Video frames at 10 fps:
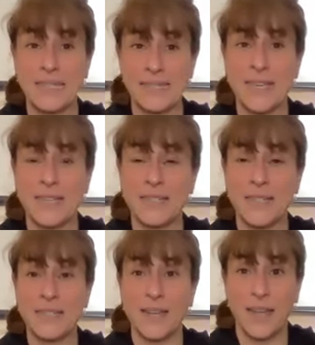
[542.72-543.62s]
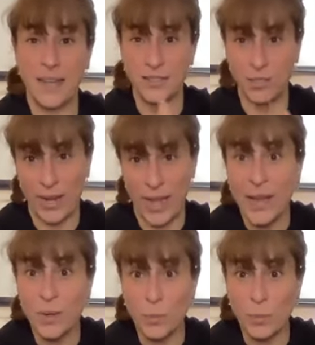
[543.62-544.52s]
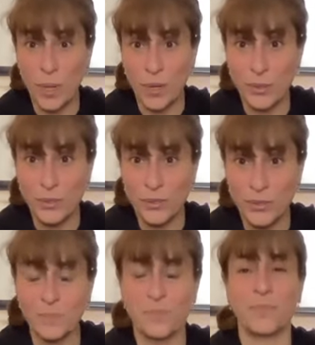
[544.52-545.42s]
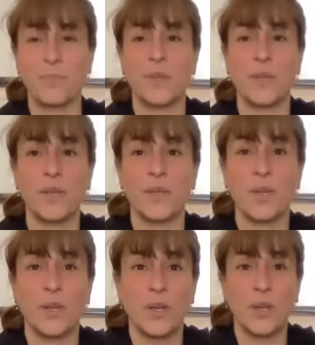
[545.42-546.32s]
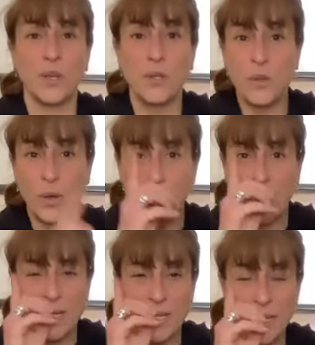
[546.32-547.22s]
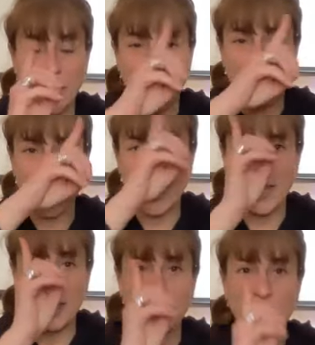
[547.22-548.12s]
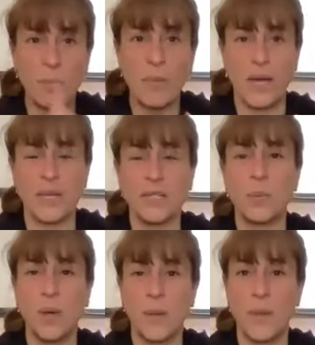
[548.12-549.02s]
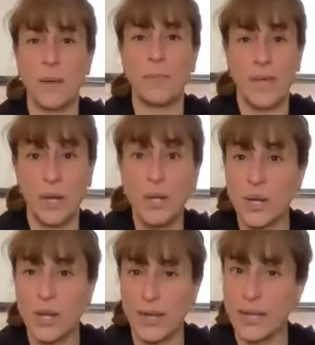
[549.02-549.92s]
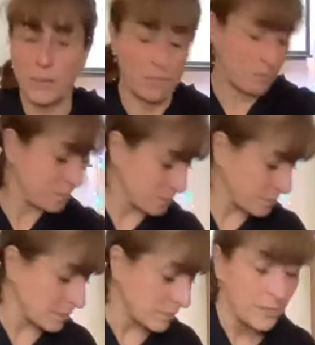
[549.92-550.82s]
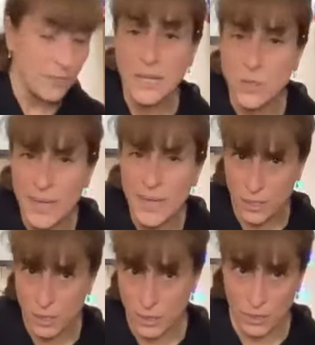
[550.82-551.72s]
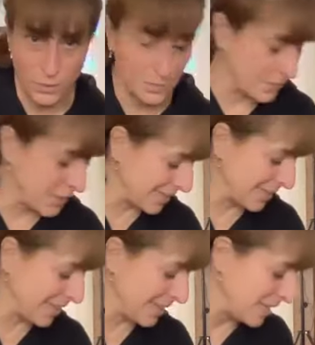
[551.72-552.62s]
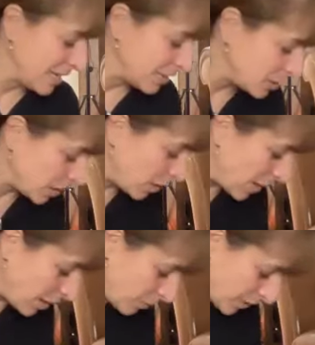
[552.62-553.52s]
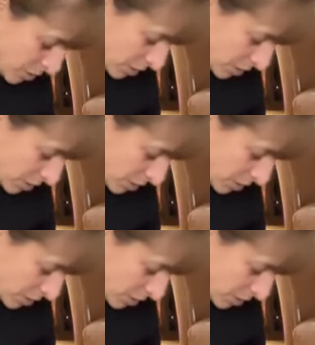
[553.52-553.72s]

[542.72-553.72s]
extended triangle pose, you already can think in your mind what that might look like. And you might not know. So I will